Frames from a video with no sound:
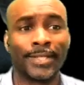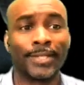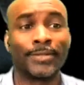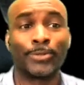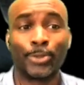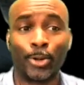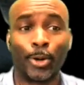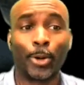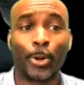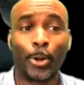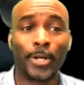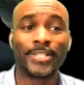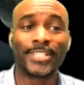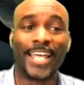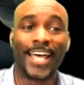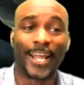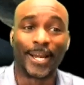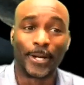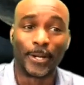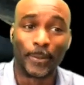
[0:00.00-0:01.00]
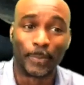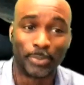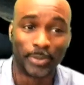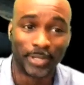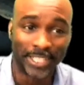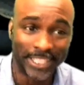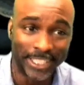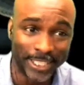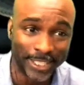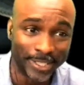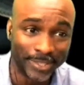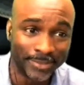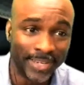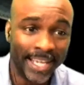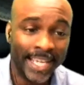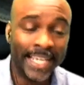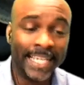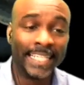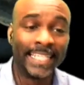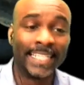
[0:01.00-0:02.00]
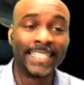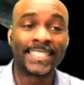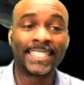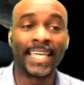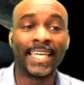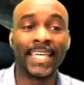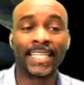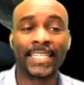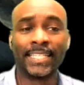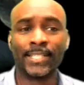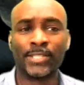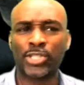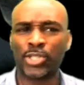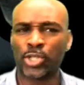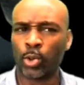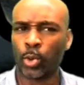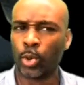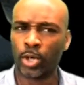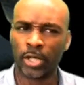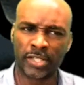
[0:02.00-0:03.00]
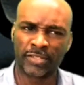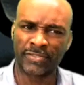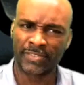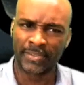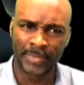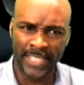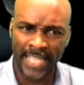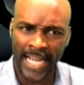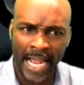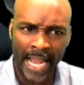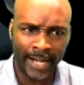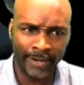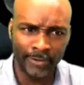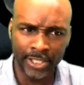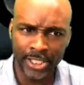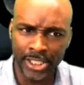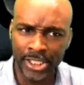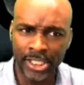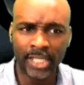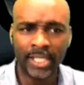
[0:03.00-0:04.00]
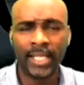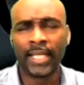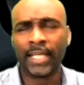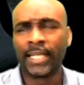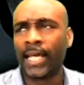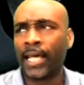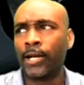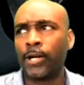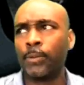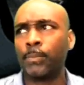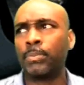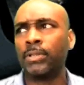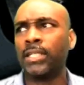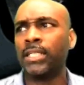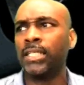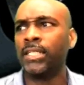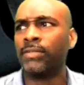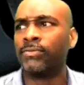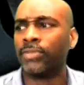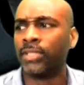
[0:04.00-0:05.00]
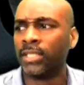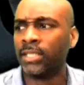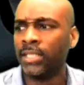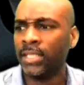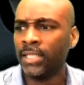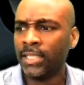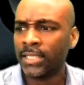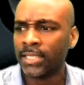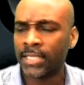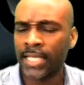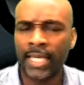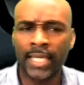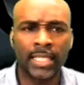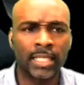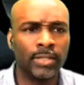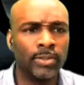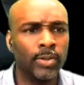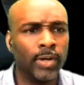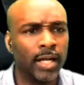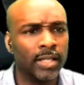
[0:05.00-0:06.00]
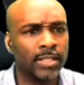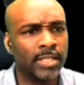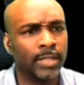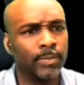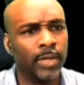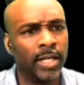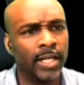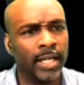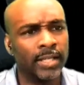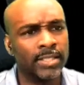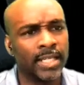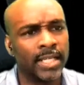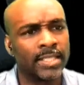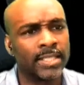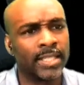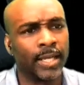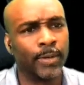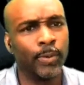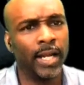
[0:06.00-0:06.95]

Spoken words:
So of course I don't believe in taking swords from the Irish, and I don't believe in taking what else they take?